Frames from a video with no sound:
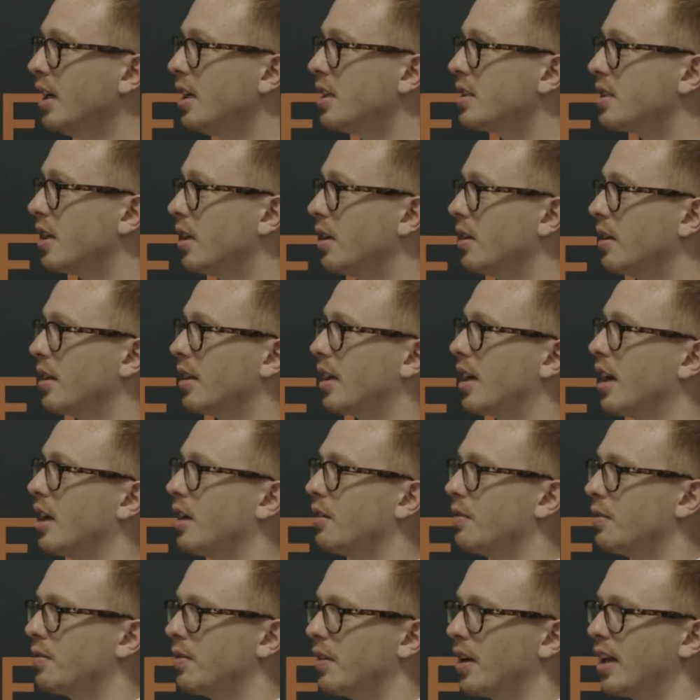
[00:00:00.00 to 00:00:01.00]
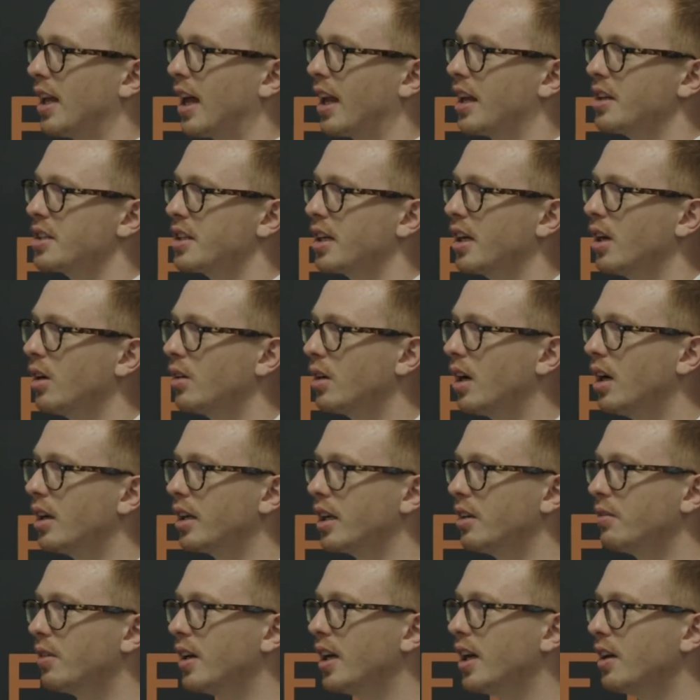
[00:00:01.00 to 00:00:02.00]
So the kind of analogy I'll, I'll
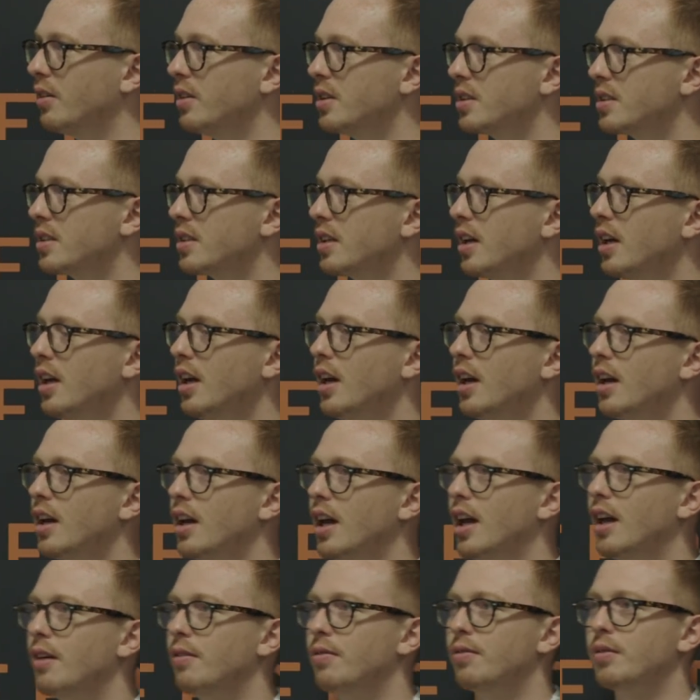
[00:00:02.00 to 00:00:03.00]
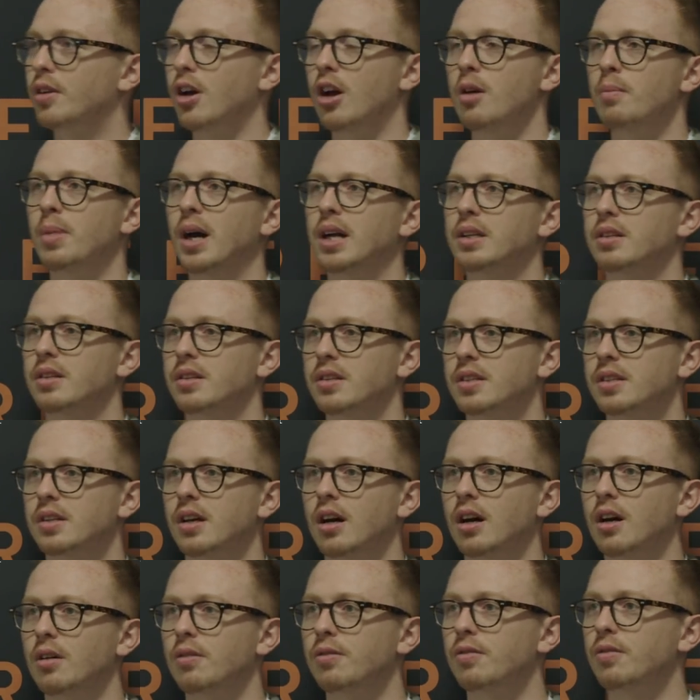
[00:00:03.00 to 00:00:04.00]
give here is, if going back to the
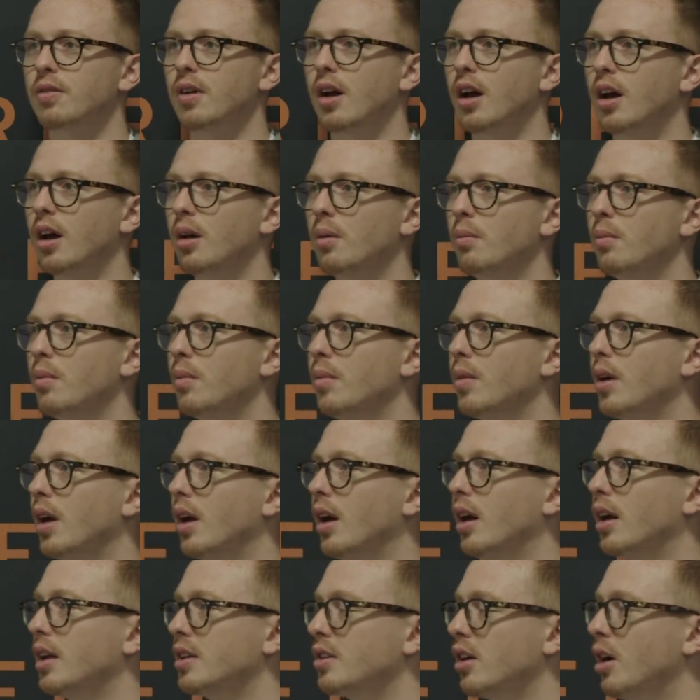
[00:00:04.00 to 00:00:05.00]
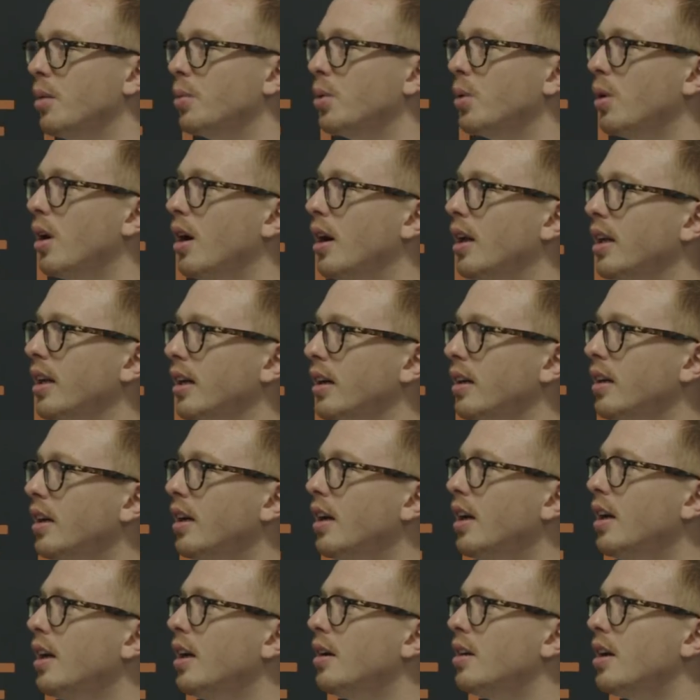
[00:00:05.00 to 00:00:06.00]
scarf um, uh, example earlier,
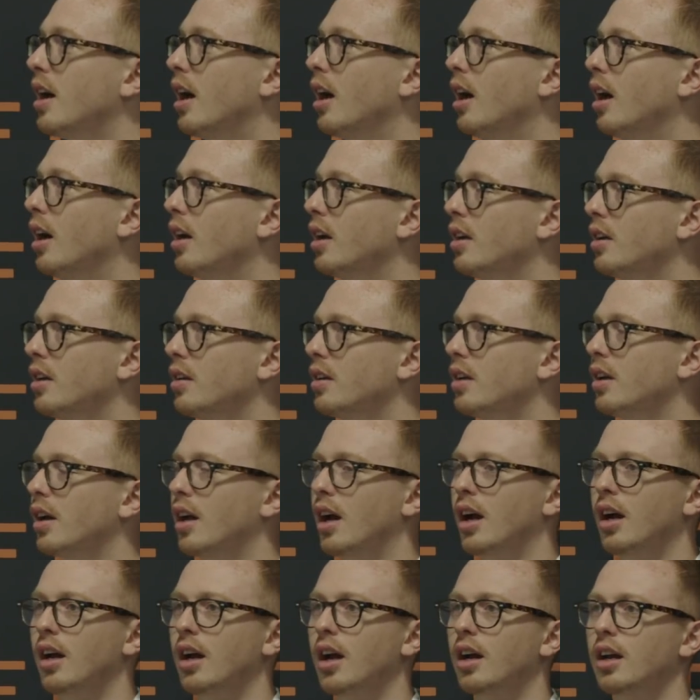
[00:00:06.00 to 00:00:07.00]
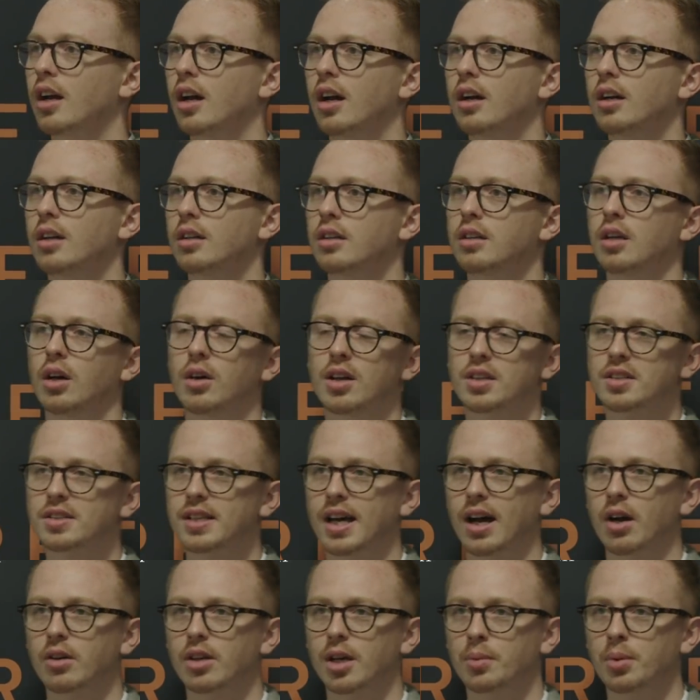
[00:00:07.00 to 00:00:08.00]
Uh, I, I, you know, a
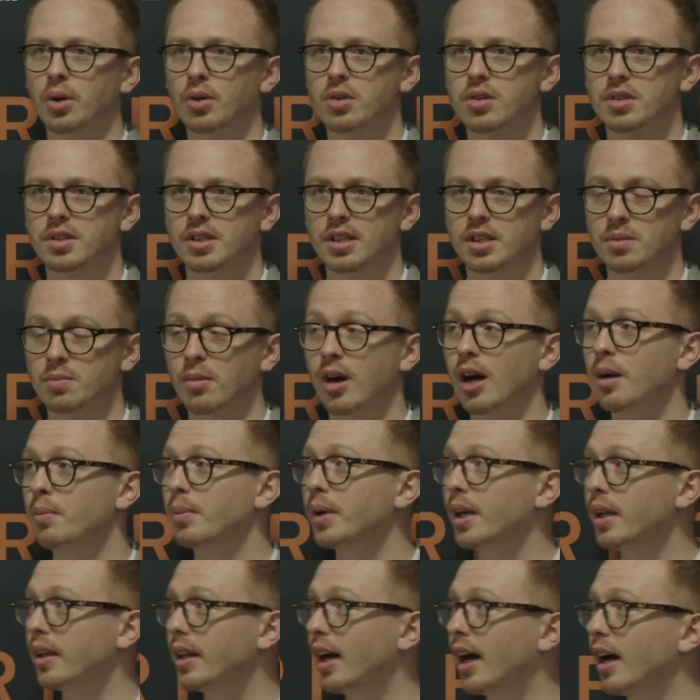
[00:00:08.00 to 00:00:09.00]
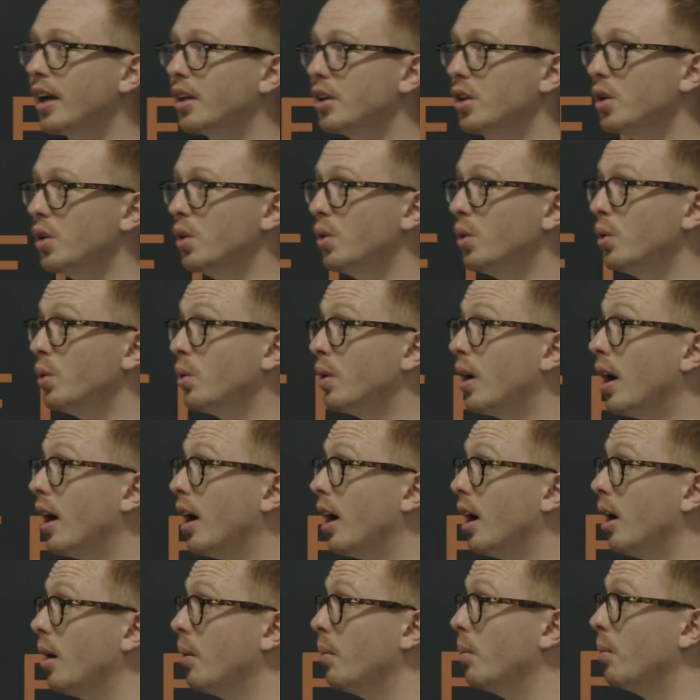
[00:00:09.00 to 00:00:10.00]
sound hypothesis might be that you
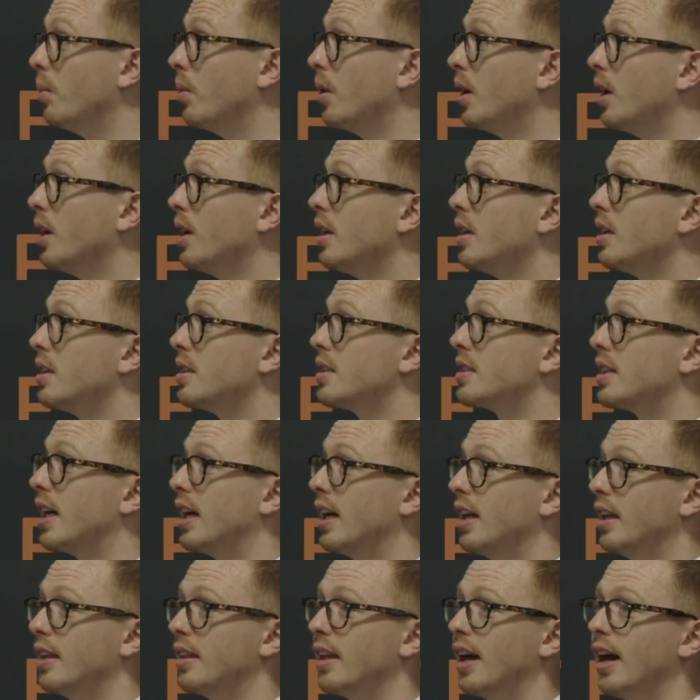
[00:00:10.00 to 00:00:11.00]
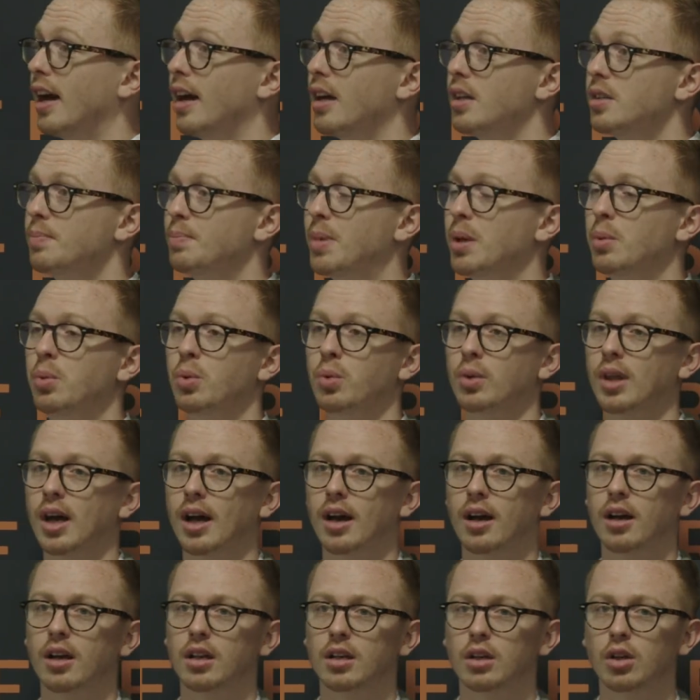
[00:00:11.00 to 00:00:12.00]
um, say that people
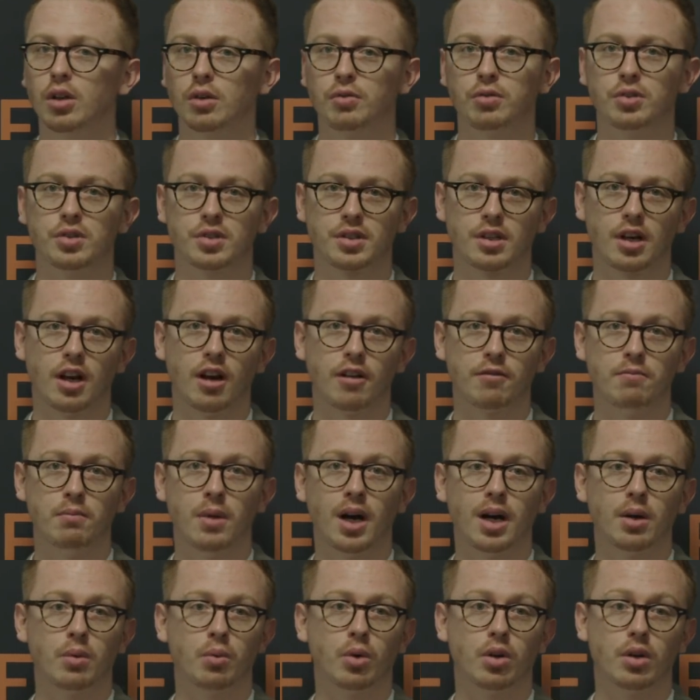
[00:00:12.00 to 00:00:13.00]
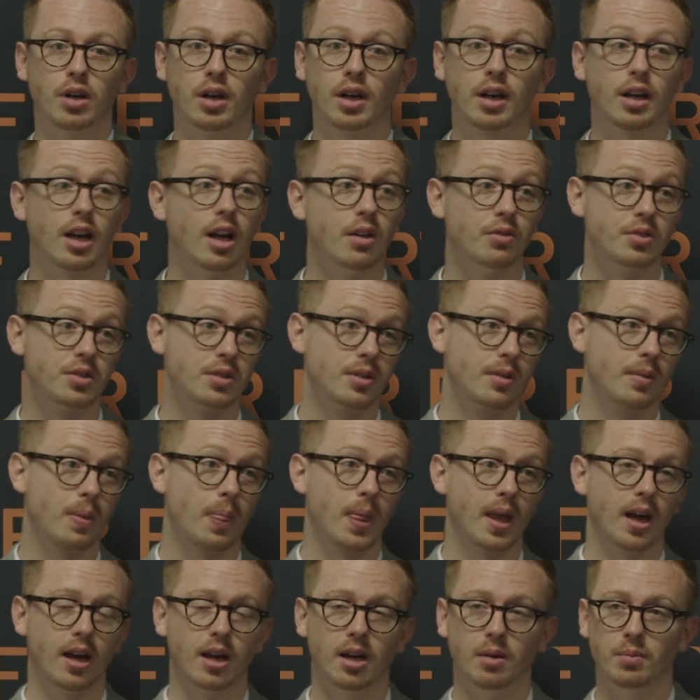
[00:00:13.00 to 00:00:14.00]
that look for a scarf might want gloves.
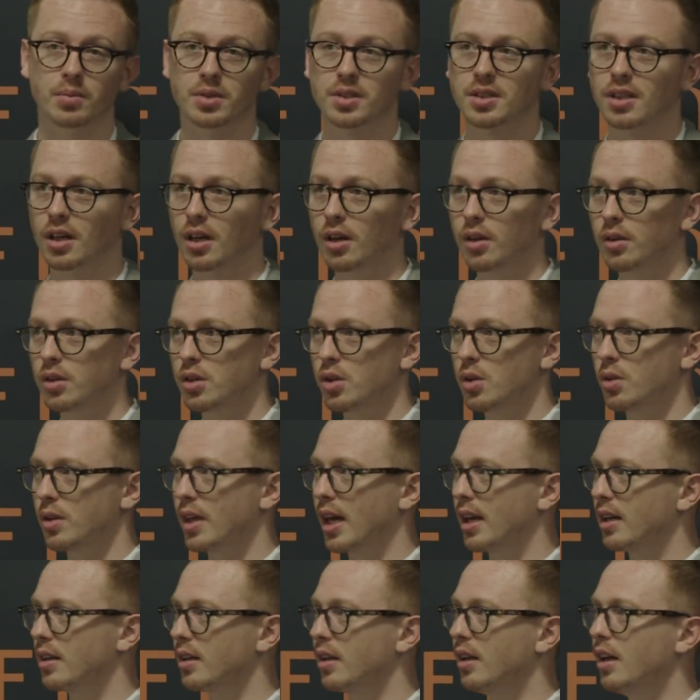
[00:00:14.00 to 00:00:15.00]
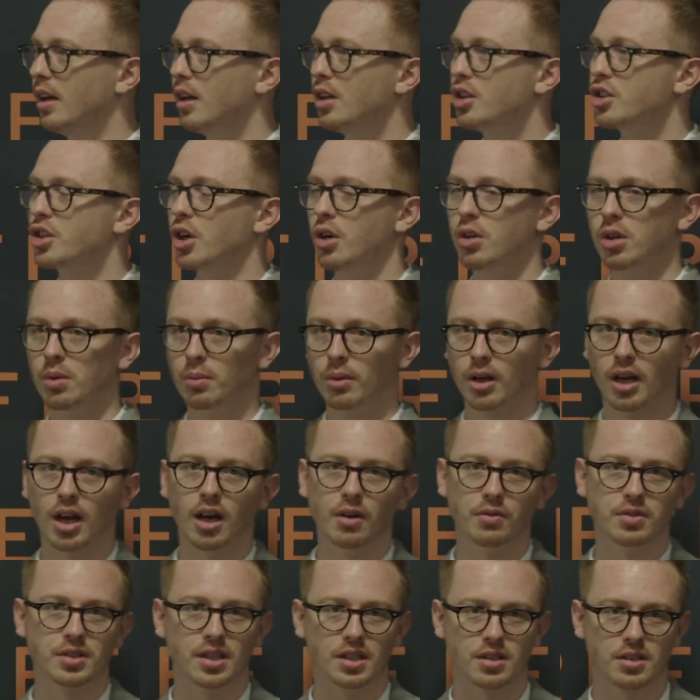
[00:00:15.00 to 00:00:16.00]
Um, so you then show them
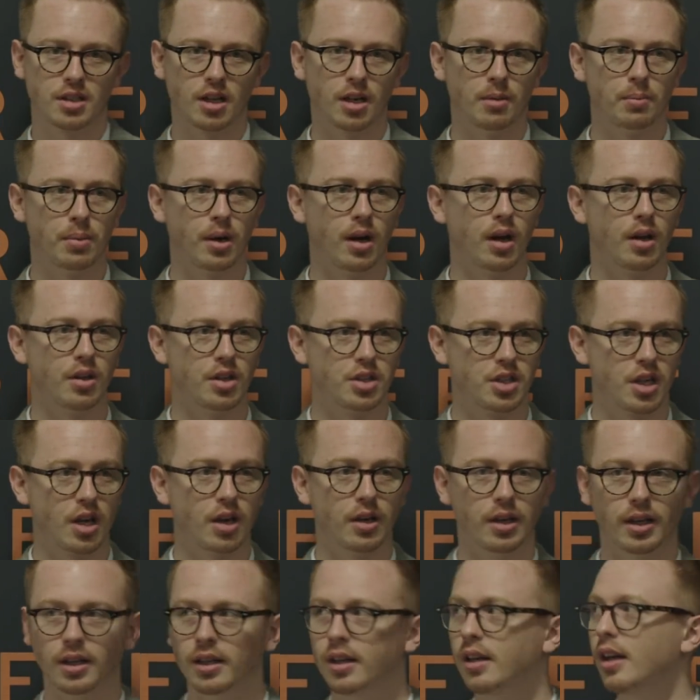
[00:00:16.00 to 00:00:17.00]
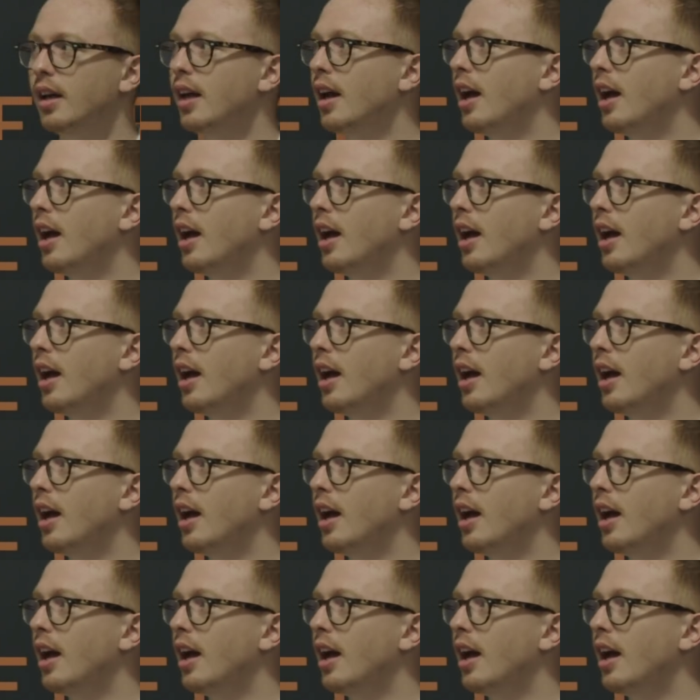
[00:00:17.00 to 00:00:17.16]
gloves at a certain part of the journey.